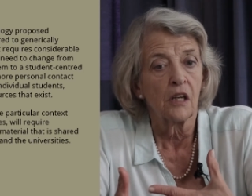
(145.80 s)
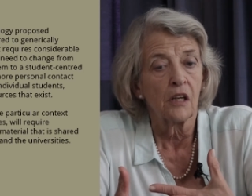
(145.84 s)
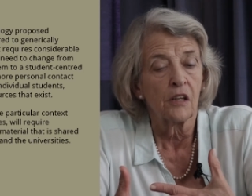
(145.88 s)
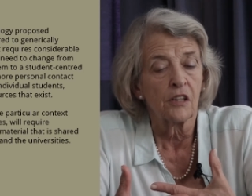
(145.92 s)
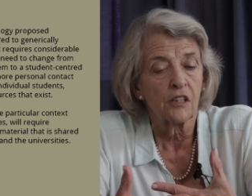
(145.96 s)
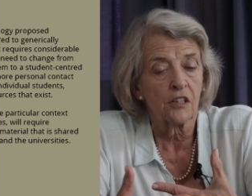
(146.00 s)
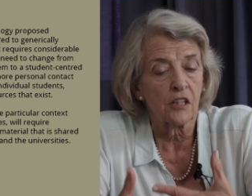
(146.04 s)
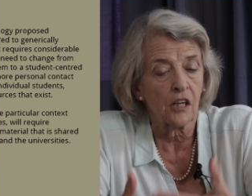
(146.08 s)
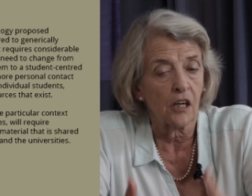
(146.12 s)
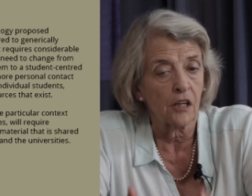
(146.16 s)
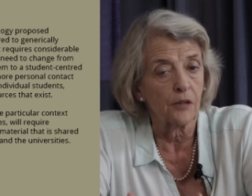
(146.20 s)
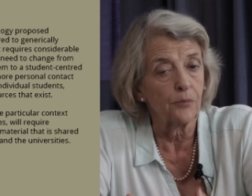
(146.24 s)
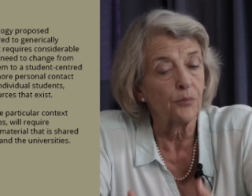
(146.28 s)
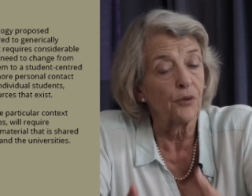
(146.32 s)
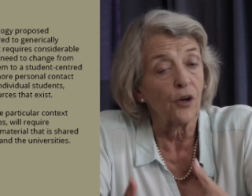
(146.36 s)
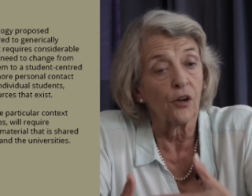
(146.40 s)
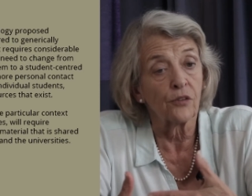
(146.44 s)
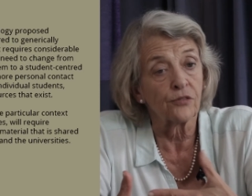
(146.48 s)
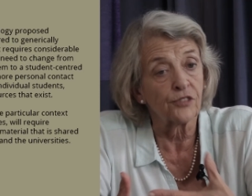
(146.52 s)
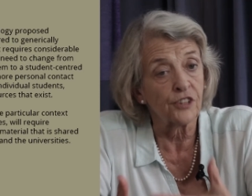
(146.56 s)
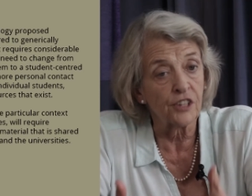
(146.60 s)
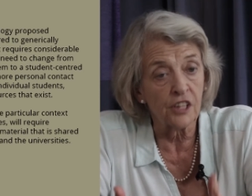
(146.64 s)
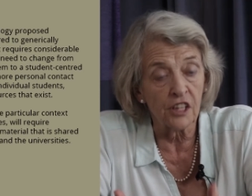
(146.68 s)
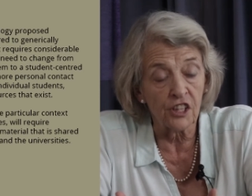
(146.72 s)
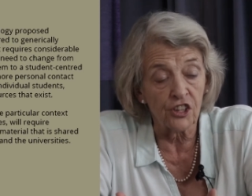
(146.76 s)
type
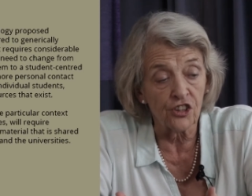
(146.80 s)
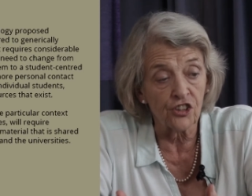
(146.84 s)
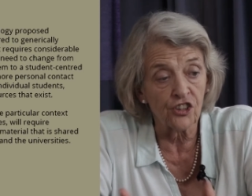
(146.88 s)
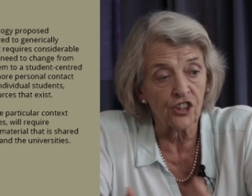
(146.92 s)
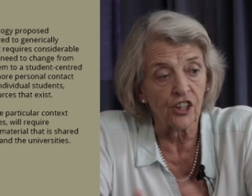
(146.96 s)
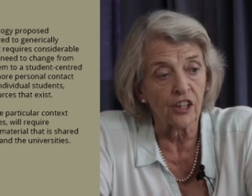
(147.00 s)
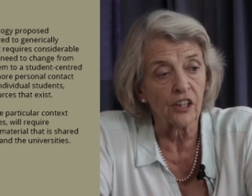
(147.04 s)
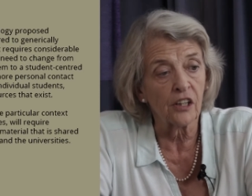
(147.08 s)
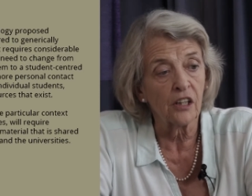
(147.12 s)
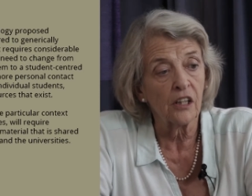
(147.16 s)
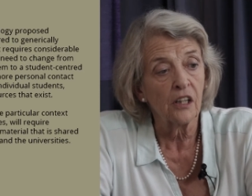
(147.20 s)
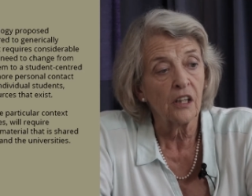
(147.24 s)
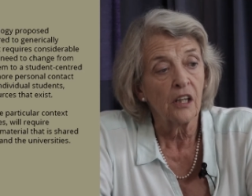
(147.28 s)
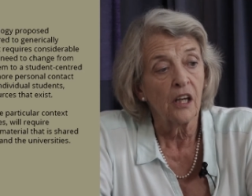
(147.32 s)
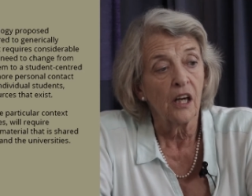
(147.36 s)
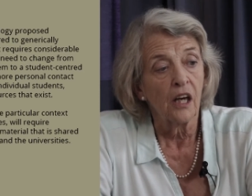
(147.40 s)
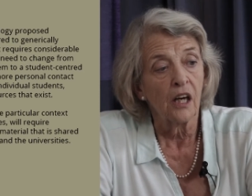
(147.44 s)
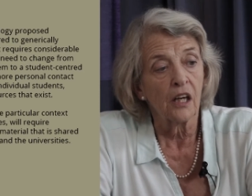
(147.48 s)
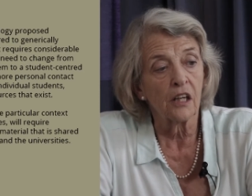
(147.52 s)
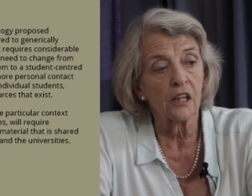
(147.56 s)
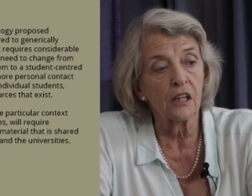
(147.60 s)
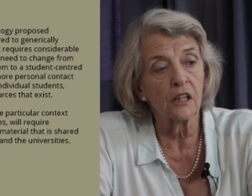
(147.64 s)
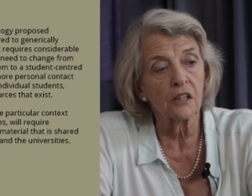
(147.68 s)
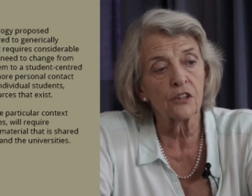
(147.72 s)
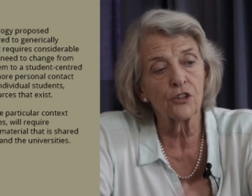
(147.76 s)
of teaching
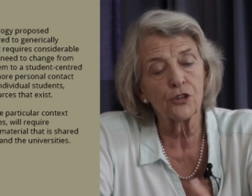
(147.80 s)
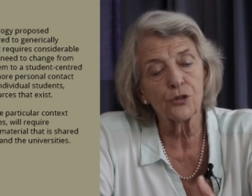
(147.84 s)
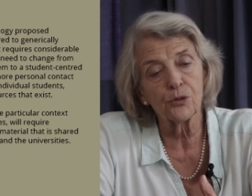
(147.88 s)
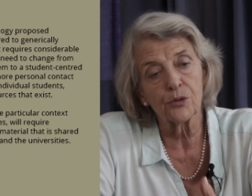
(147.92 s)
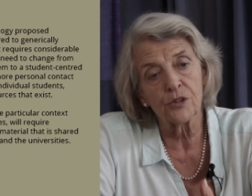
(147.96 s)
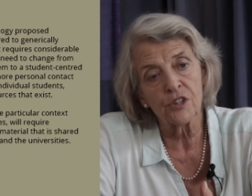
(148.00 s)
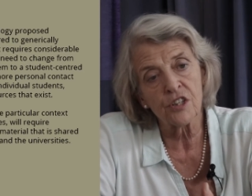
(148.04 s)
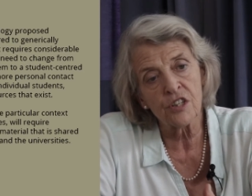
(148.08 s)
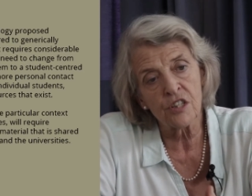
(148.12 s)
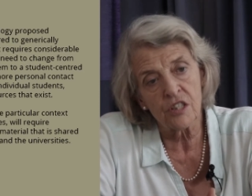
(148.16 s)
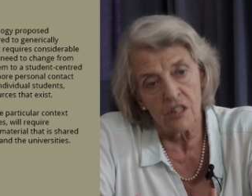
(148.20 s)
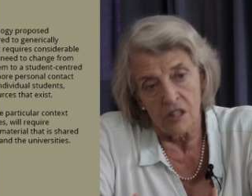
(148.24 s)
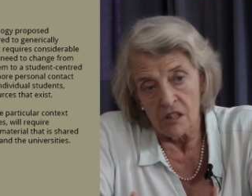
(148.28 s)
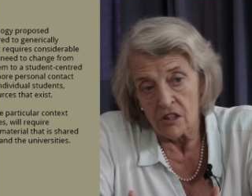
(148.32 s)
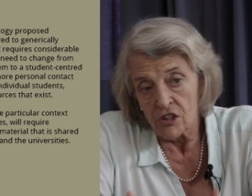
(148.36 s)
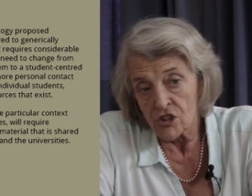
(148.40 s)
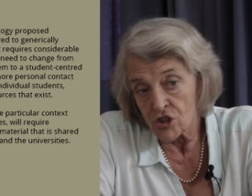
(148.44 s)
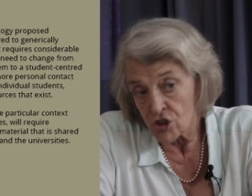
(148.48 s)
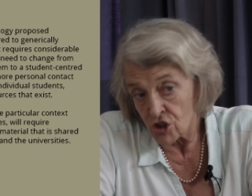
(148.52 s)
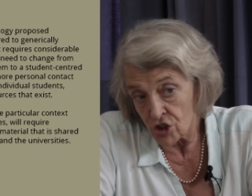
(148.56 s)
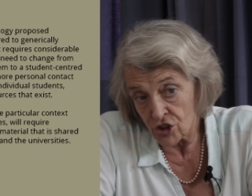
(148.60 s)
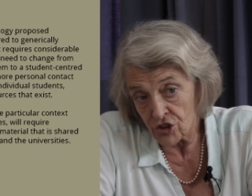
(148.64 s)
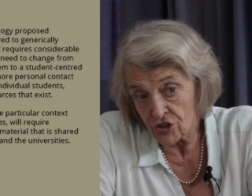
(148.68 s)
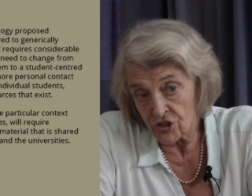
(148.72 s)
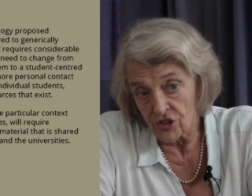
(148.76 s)
to a
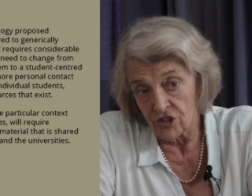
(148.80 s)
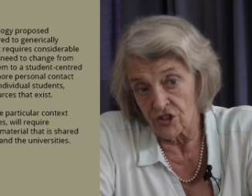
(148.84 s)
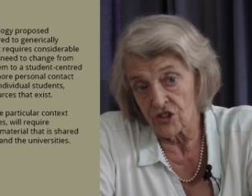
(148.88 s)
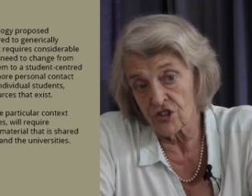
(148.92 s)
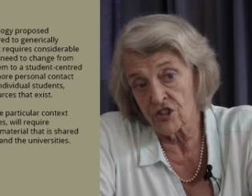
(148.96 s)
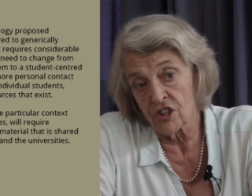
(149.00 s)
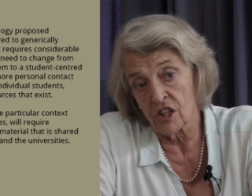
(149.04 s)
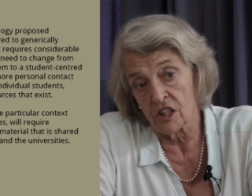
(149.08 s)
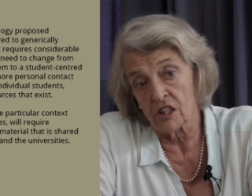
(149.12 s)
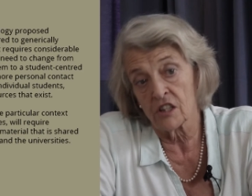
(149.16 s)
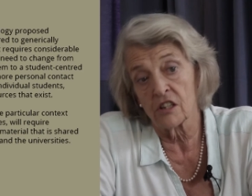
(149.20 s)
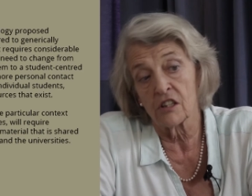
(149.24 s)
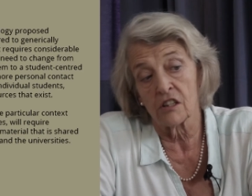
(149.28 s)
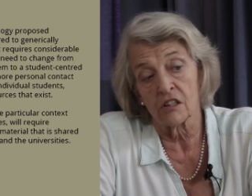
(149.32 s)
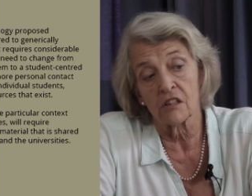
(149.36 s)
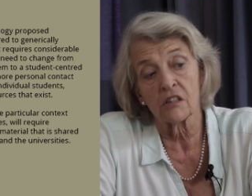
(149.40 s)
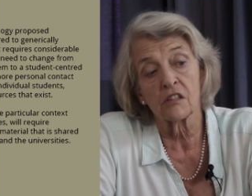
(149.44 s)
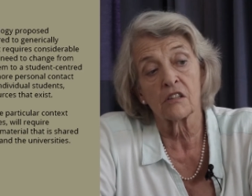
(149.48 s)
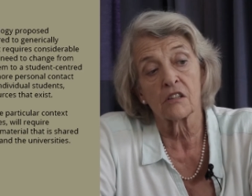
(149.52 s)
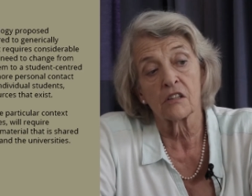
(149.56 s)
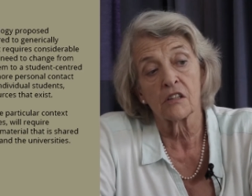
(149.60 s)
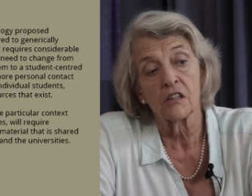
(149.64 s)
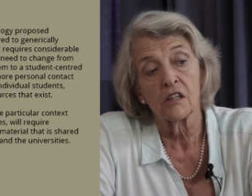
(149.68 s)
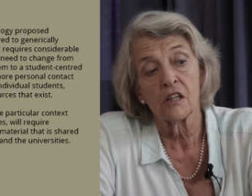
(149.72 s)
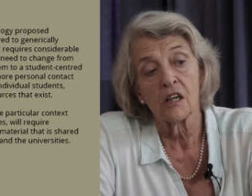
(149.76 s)

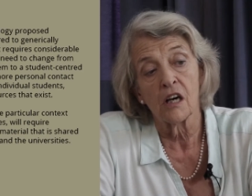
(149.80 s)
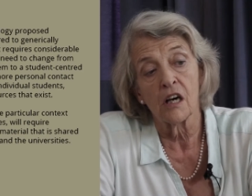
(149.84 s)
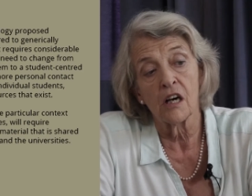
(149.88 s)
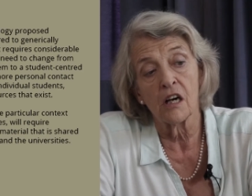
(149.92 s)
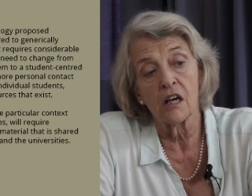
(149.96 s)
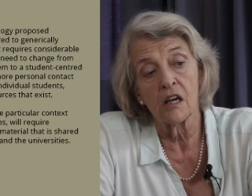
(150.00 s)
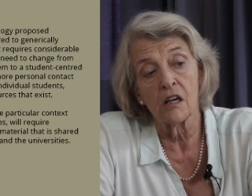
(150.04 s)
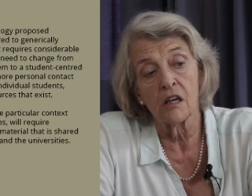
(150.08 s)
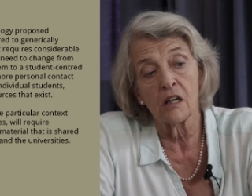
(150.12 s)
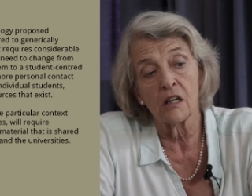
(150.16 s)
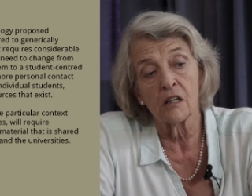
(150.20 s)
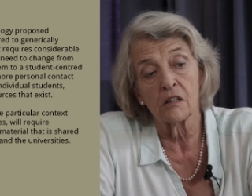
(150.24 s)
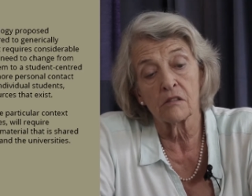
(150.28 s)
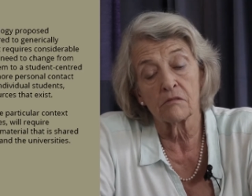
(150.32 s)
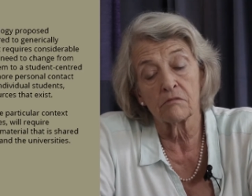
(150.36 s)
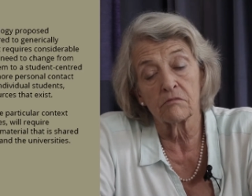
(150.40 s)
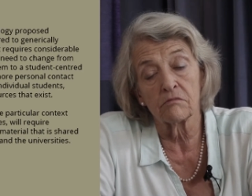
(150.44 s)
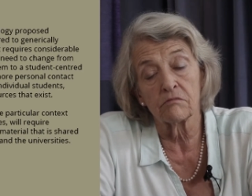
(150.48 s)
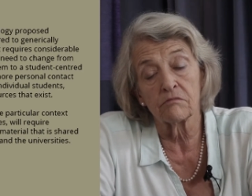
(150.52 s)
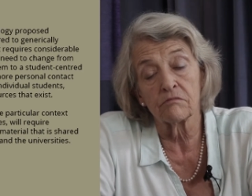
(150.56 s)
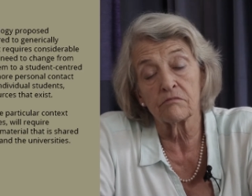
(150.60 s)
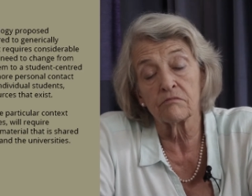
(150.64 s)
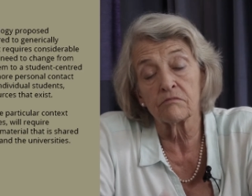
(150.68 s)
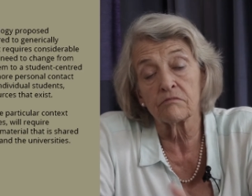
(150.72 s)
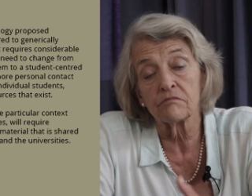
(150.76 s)
student-centered
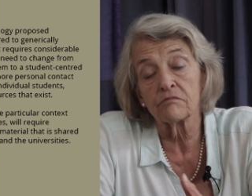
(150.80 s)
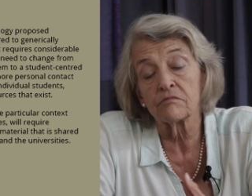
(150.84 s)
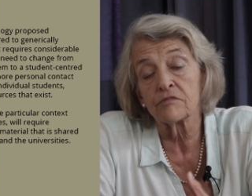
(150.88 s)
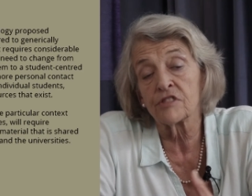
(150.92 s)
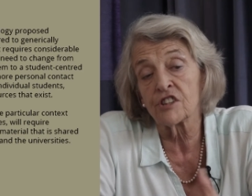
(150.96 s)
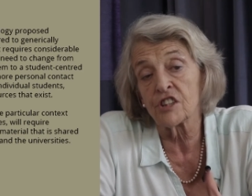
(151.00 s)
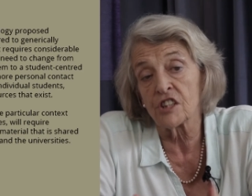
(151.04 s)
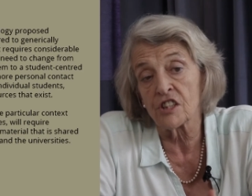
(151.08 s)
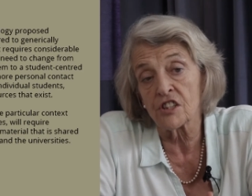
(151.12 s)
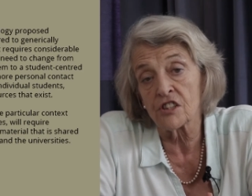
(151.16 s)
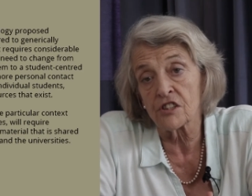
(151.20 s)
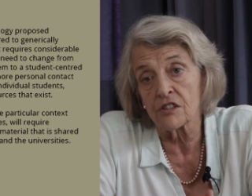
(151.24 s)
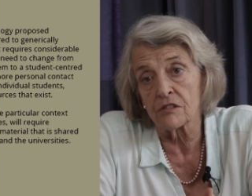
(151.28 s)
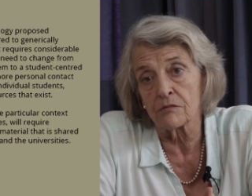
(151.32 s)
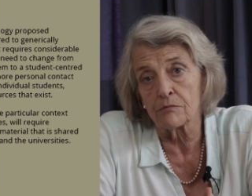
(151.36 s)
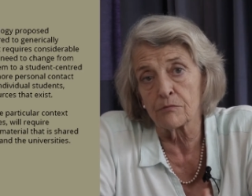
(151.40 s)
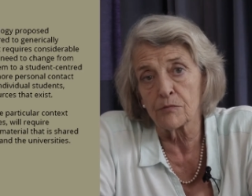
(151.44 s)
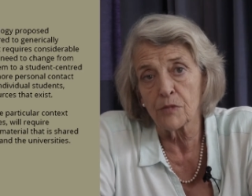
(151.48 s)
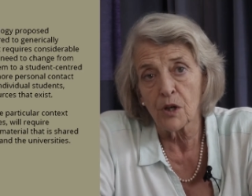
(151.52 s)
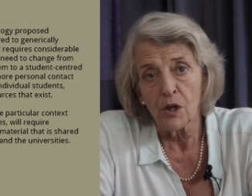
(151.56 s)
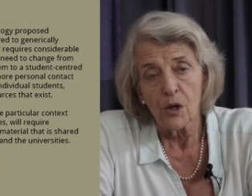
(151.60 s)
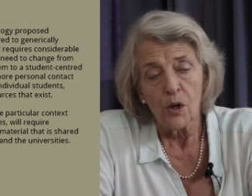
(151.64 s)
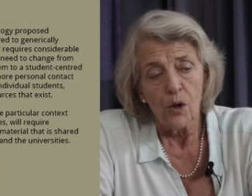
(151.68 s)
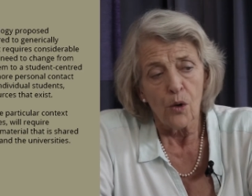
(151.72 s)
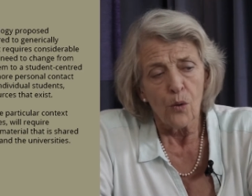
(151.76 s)
system,
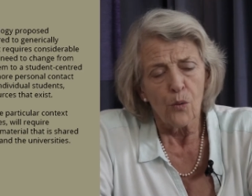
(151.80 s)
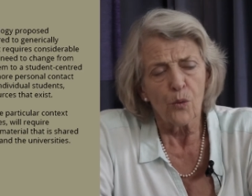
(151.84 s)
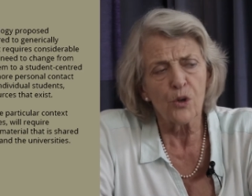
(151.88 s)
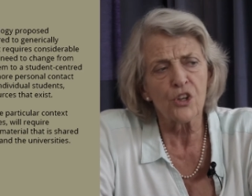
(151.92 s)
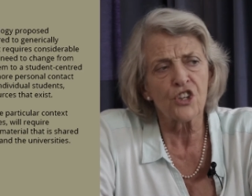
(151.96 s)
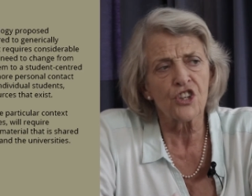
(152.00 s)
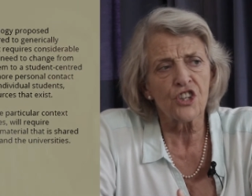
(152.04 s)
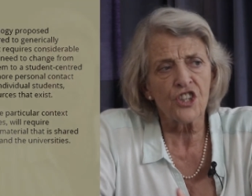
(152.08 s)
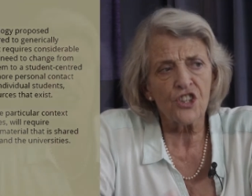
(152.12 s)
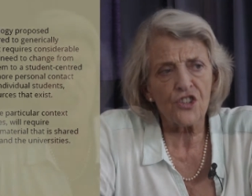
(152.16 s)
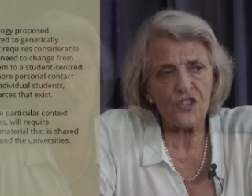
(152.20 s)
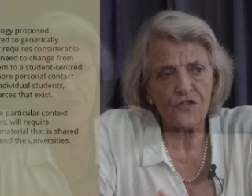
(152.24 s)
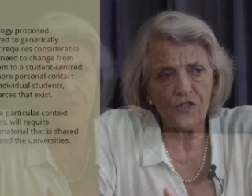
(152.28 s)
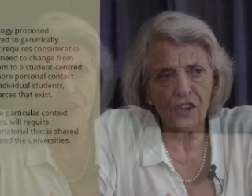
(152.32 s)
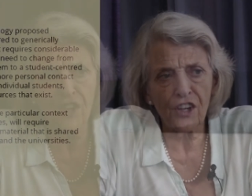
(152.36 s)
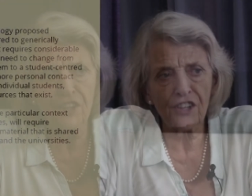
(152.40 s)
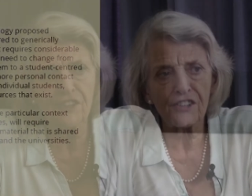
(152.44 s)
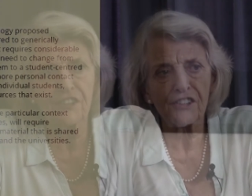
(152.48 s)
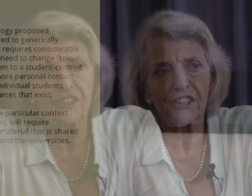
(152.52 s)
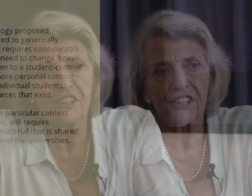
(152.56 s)
which is very